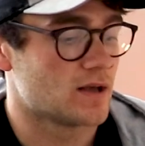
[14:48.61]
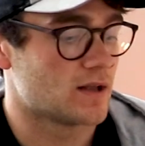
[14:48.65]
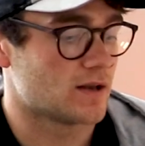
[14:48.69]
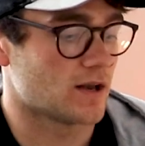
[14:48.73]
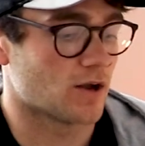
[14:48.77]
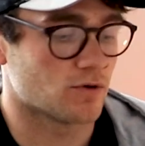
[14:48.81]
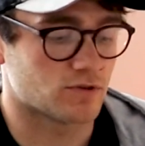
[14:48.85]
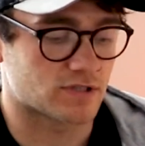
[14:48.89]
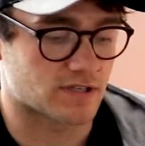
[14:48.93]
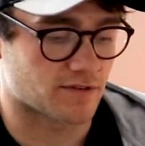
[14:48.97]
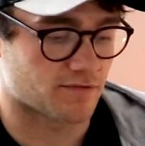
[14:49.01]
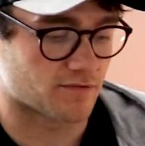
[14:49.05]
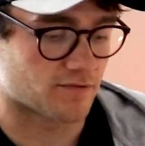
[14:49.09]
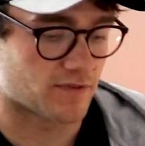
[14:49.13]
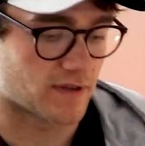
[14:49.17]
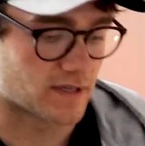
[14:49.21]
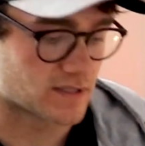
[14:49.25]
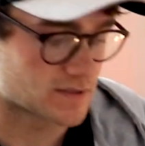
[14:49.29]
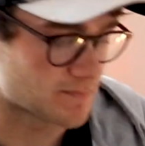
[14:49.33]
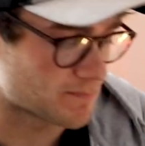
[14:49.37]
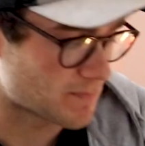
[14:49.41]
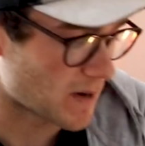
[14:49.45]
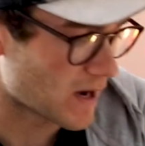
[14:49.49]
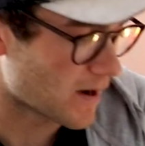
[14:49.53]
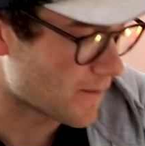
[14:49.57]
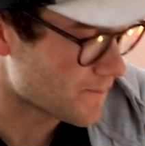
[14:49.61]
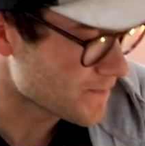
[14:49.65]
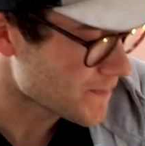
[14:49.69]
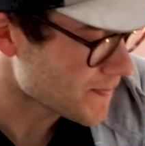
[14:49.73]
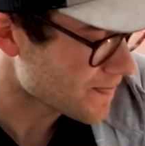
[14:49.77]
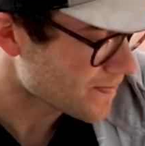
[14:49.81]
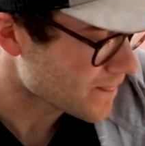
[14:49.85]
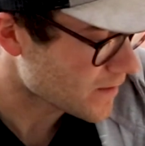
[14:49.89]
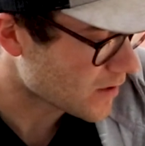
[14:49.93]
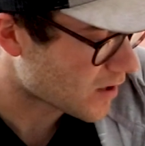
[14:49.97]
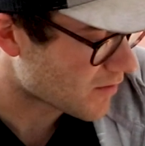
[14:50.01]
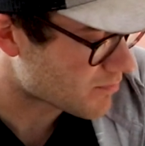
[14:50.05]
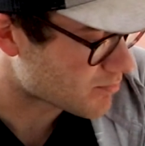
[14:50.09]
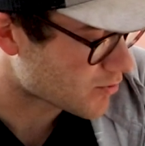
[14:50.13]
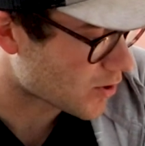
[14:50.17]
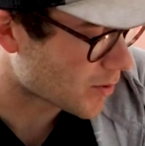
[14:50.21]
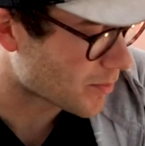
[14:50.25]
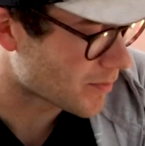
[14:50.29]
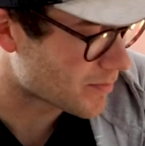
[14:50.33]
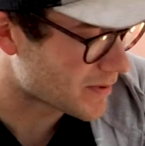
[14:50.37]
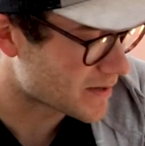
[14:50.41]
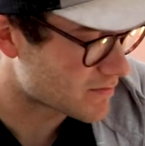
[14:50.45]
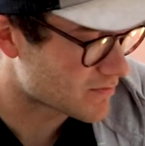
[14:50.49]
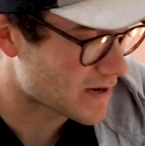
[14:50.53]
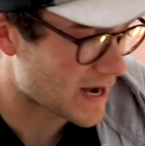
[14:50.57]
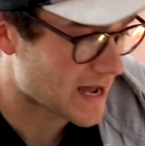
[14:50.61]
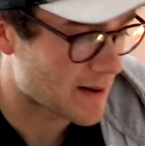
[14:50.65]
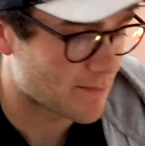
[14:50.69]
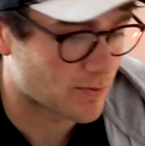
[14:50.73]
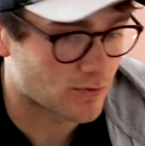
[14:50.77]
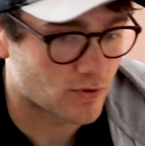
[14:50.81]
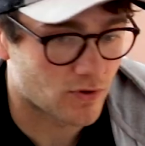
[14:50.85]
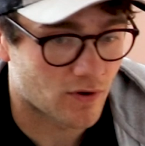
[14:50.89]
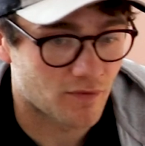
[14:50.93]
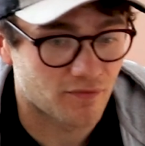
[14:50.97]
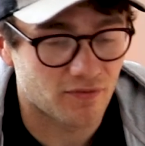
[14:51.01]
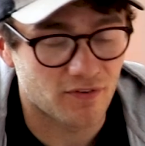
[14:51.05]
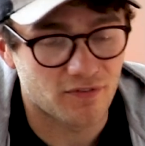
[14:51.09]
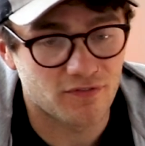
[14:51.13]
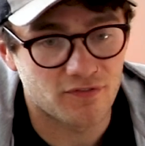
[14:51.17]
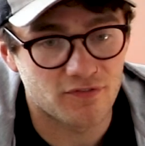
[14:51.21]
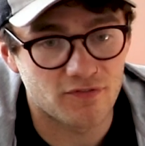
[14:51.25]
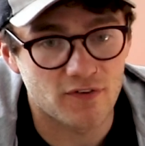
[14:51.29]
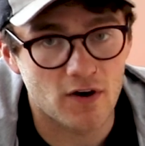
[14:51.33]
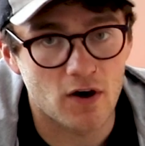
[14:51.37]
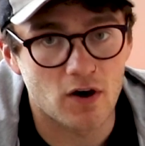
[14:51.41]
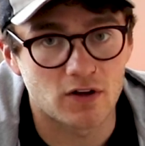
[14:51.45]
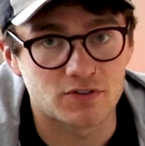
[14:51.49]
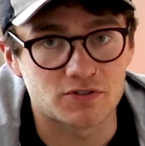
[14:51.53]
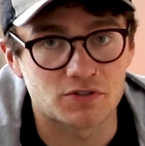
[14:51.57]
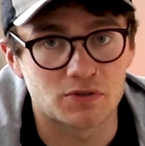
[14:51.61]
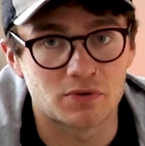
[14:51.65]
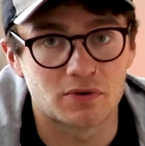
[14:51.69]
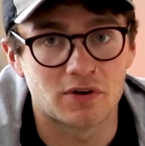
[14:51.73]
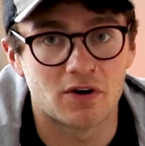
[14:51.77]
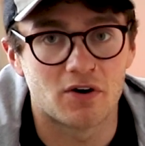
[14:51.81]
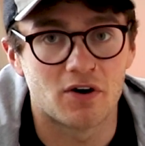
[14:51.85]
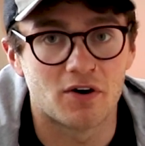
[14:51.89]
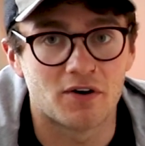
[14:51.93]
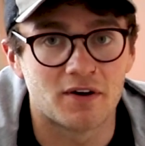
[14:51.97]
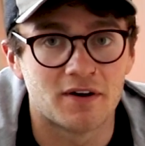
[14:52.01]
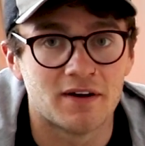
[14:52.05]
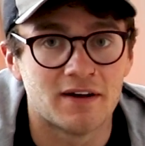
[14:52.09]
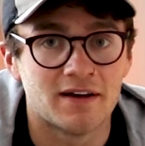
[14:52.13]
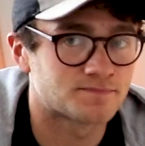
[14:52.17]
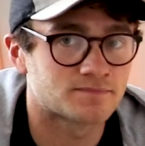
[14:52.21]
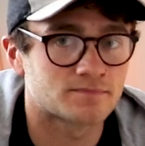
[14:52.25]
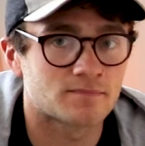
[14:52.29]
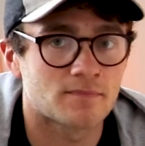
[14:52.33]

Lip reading: loads of different things, but I've probably rambled on for far too long.